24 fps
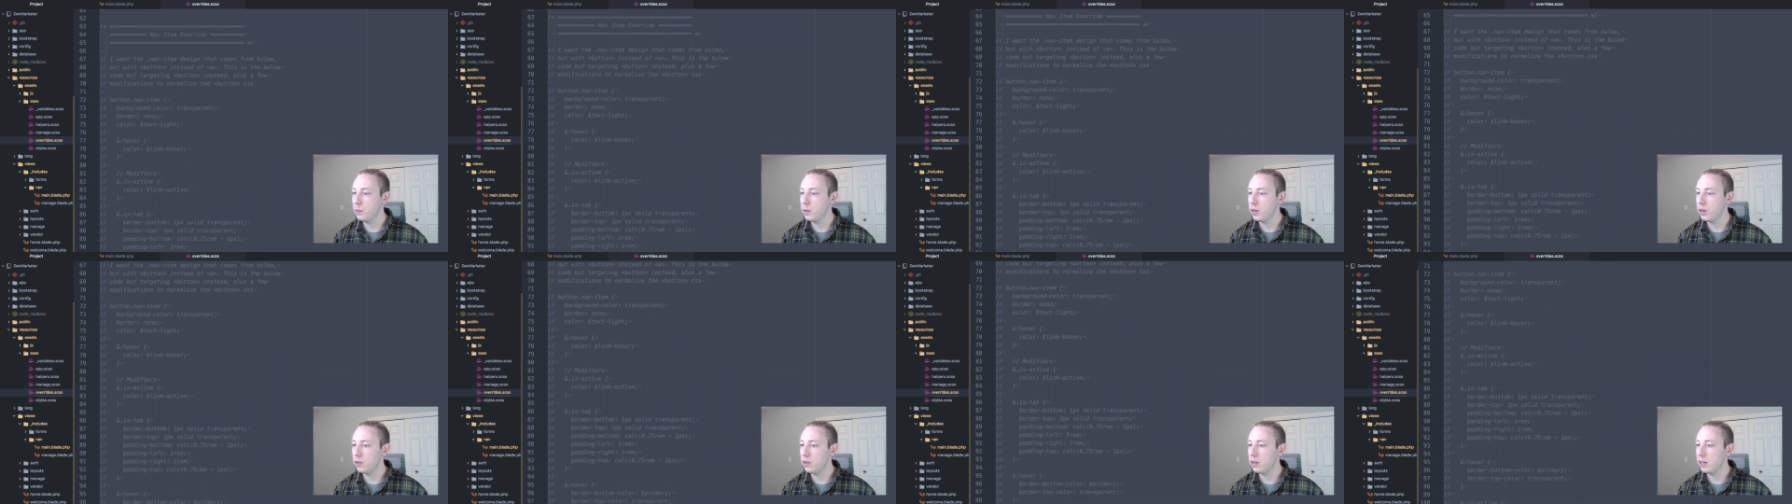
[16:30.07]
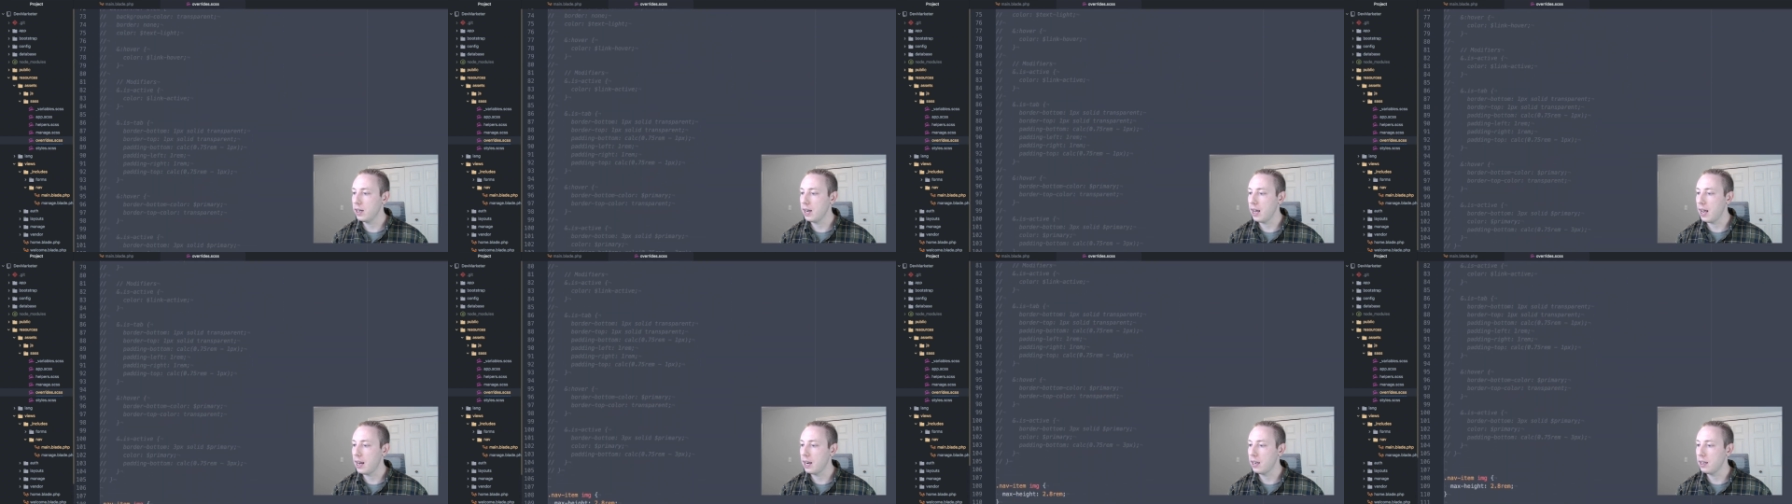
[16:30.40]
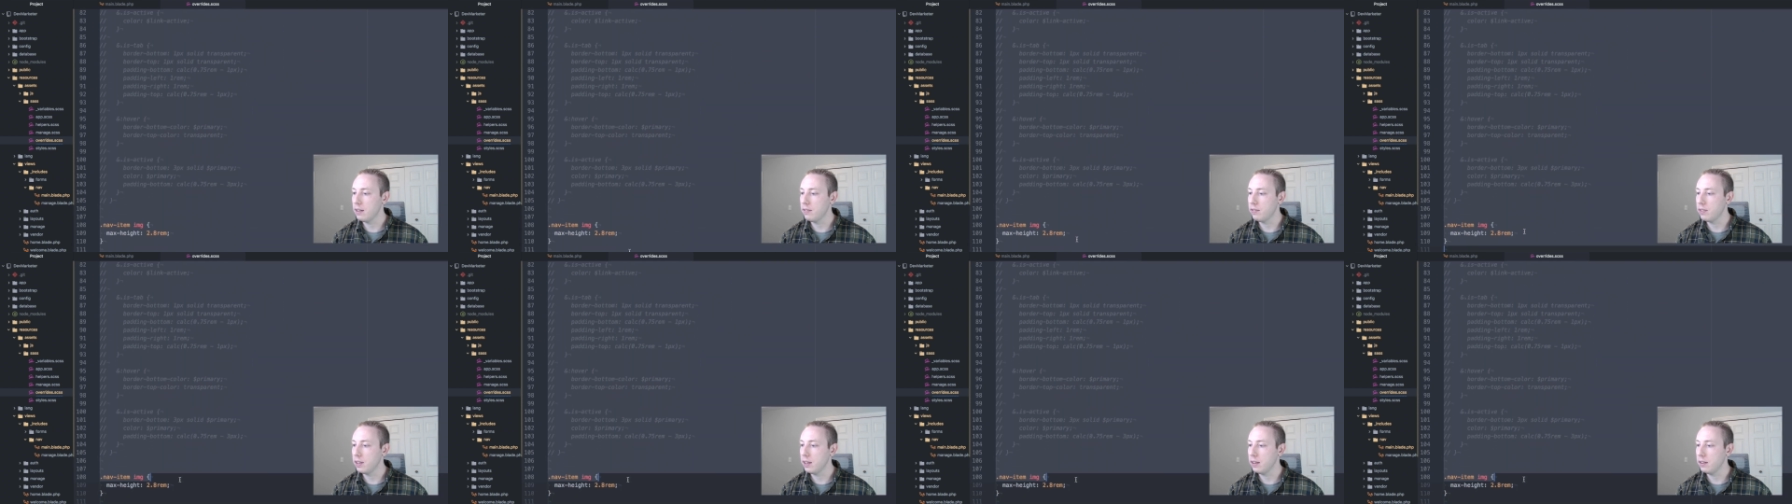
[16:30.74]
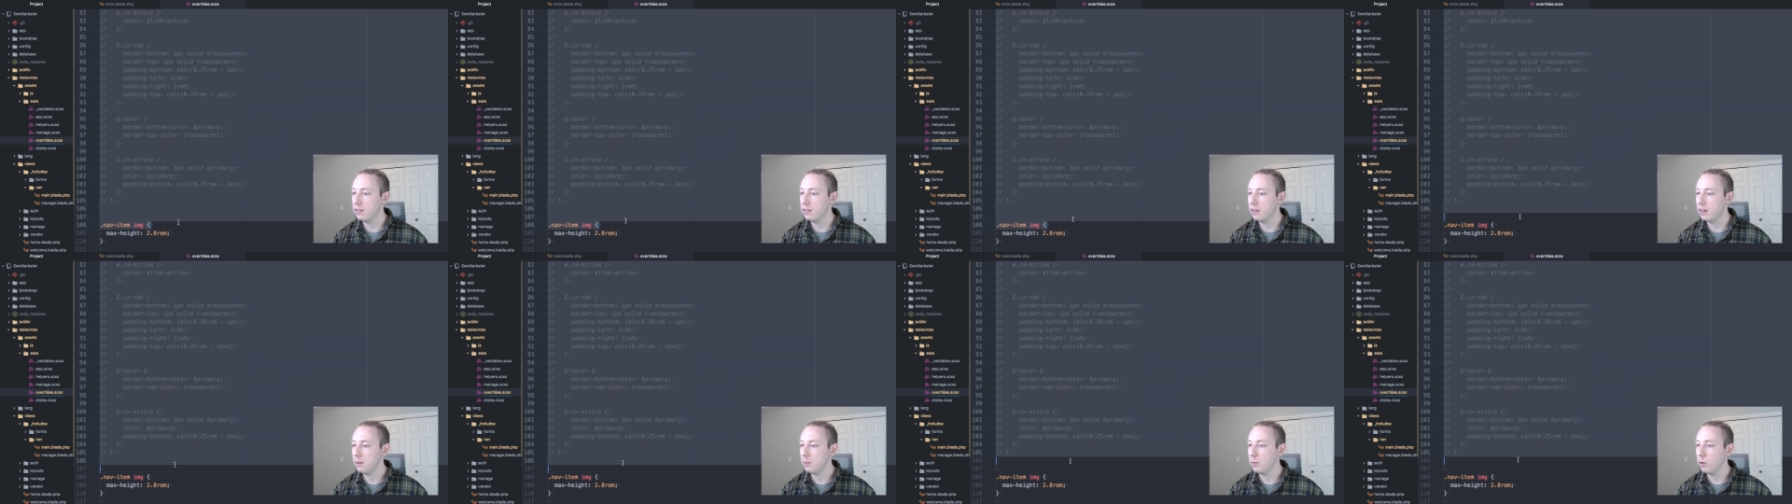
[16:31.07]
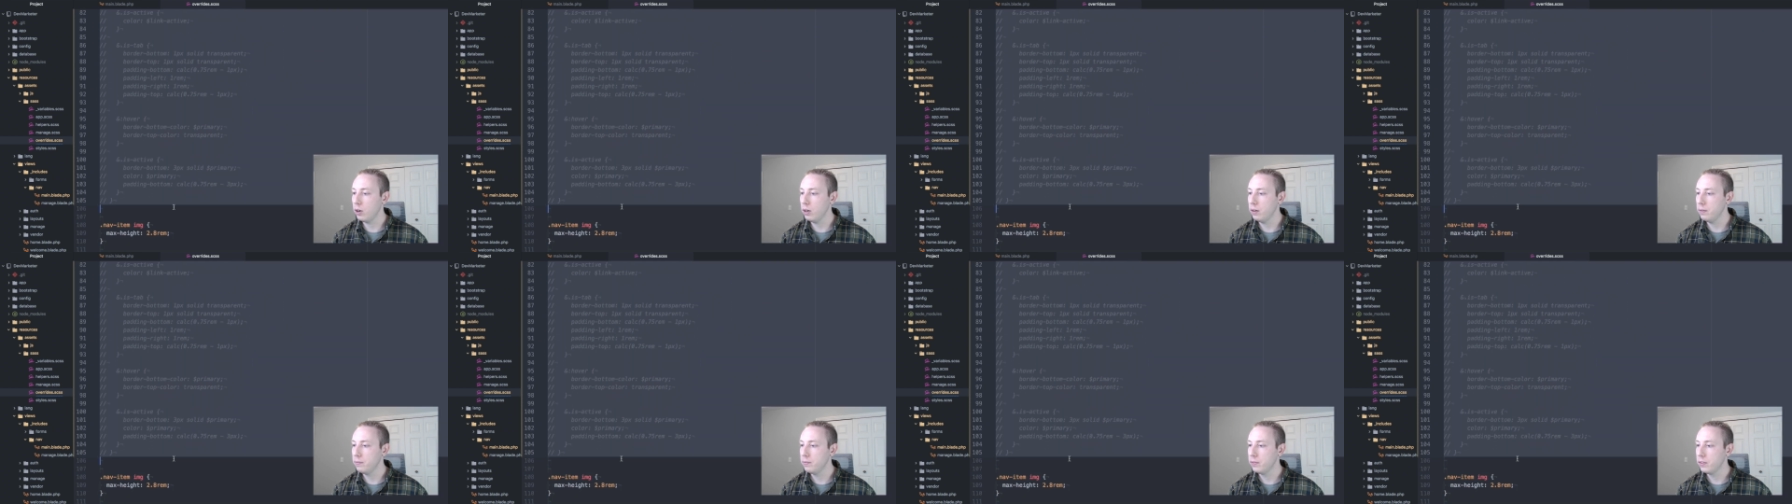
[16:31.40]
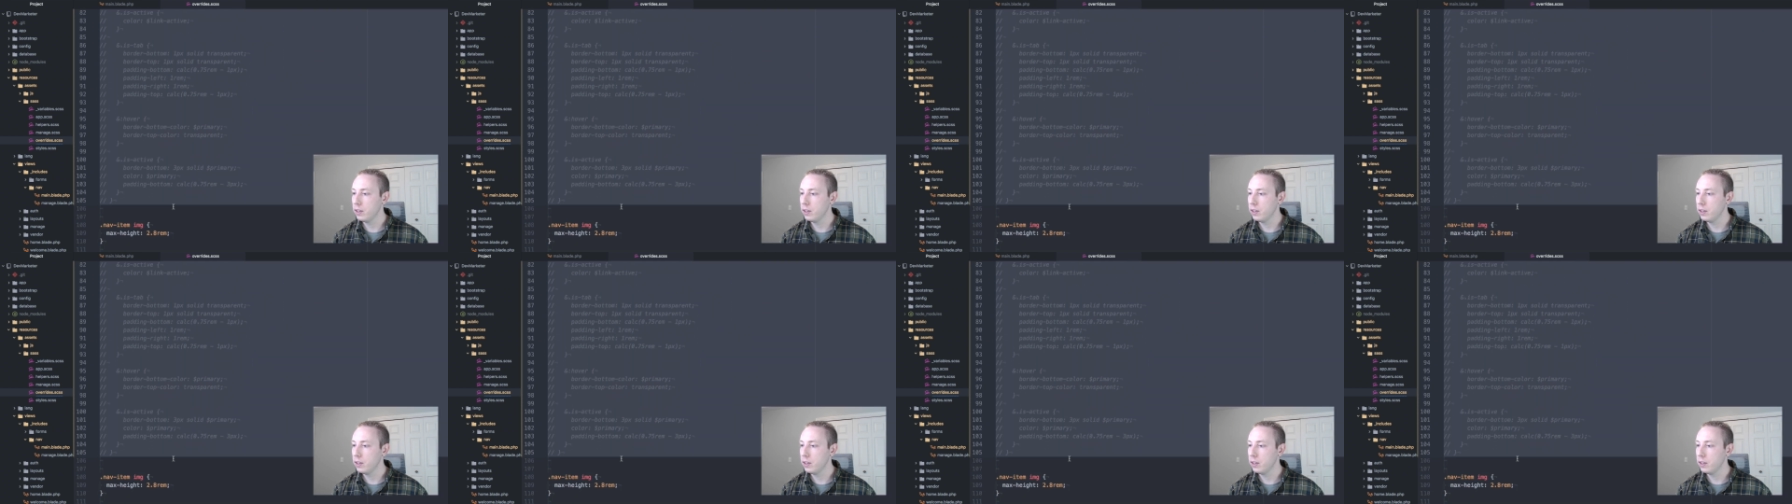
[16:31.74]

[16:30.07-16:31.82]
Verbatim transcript: We don't need any of this anymore.